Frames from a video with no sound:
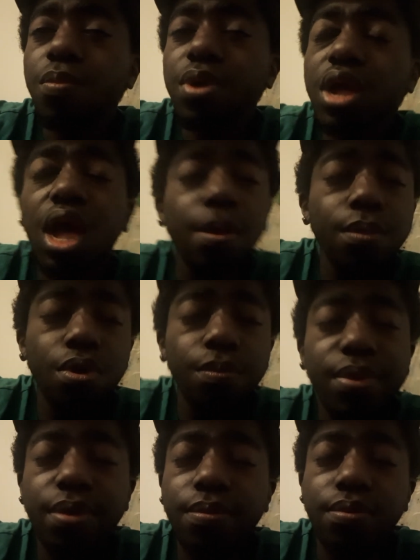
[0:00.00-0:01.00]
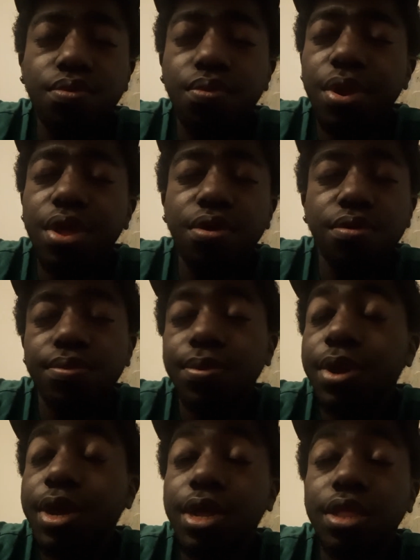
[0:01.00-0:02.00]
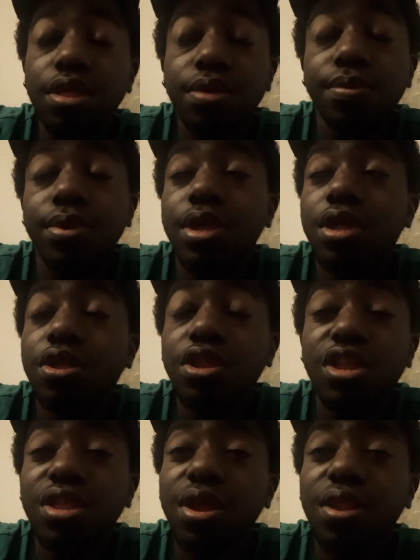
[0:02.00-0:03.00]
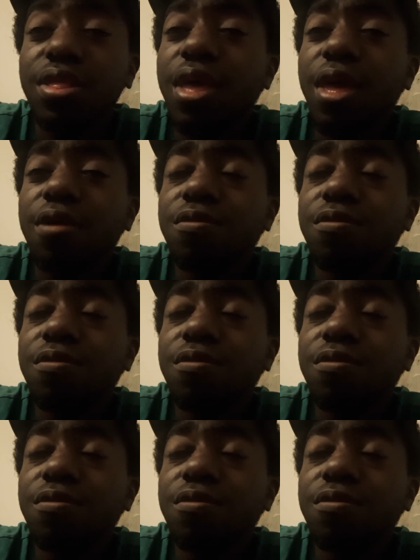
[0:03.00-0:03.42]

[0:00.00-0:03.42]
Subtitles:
be coming on people's videos for negativity and none of that.